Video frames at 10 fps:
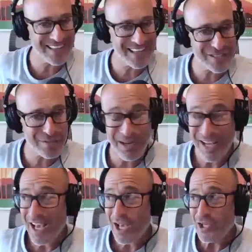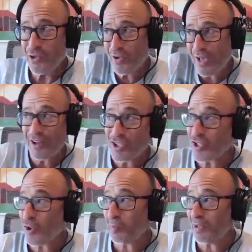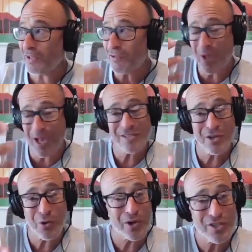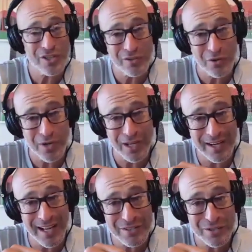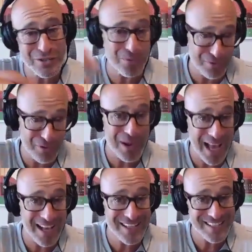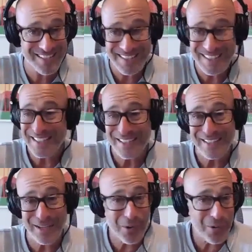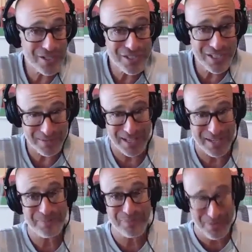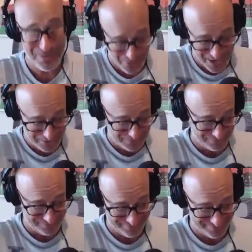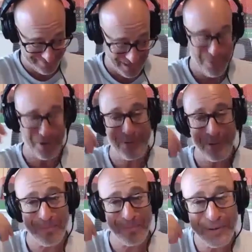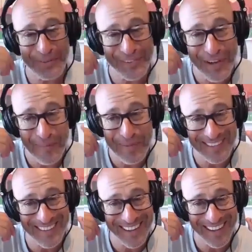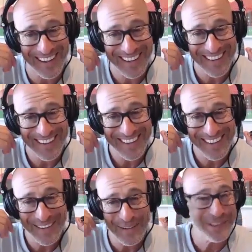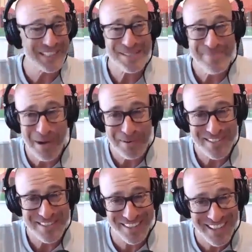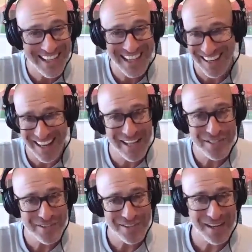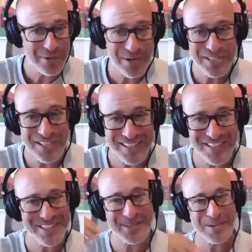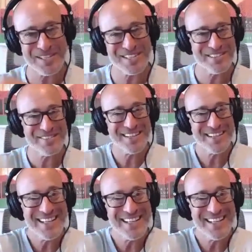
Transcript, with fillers: to get the answer, but you, I just don't believe you ask a question and don't get an answer. So if you ask a question like, well, I wonder what miracles are coming today. Holy smokes, you're going to get an answer to that question. It's just a question,